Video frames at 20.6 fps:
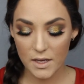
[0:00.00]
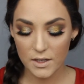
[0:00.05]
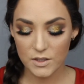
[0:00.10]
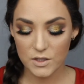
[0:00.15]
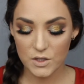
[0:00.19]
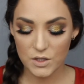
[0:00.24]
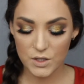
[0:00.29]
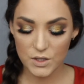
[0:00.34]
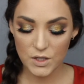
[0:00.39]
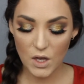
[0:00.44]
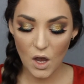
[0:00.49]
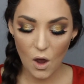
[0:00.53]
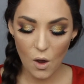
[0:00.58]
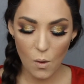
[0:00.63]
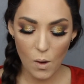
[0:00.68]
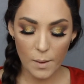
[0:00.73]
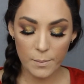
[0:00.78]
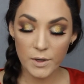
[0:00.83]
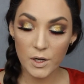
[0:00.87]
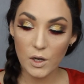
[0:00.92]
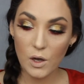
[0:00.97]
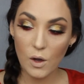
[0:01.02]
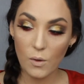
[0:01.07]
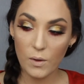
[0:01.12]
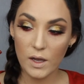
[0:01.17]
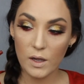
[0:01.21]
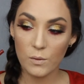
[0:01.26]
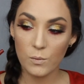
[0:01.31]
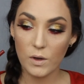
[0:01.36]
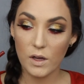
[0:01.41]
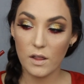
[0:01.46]
So I'm gonna go
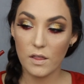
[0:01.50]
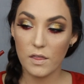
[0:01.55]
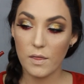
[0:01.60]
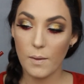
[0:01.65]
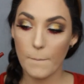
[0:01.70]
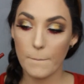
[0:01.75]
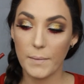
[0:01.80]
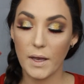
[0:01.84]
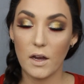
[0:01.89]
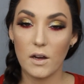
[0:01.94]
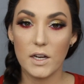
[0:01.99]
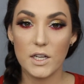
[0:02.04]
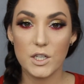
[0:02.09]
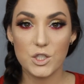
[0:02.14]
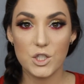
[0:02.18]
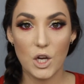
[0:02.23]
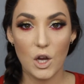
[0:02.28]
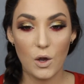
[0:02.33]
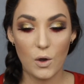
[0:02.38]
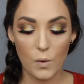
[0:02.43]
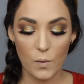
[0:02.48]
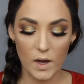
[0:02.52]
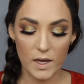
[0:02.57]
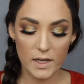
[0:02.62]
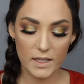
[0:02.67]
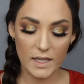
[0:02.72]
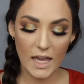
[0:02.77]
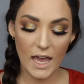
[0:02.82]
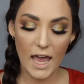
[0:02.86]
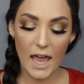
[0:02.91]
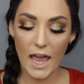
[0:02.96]
in with Mary Jo
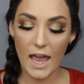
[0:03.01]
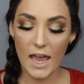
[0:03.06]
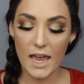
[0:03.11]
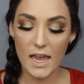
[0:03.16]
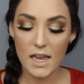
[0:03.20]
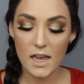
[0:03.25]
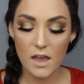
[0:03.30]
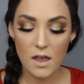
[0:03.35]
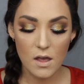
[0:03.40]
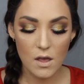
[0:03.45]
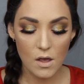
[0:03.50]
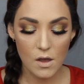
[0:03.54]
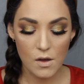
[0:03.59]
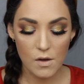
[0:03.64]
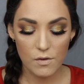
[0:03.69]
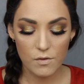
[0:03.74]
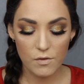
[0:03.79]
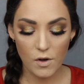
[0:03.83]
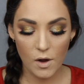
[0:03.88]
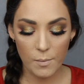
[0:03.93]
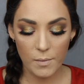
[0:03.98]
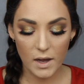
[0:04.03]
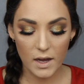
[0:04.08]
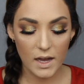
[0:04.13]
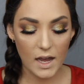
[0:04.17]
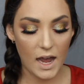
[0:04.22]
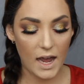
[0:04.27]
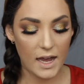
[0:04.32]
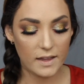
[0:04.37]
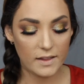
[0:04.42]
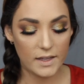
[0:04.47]
K from
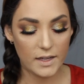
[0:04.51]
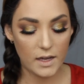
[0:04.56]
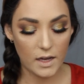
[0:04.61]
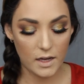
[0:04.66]
Kylie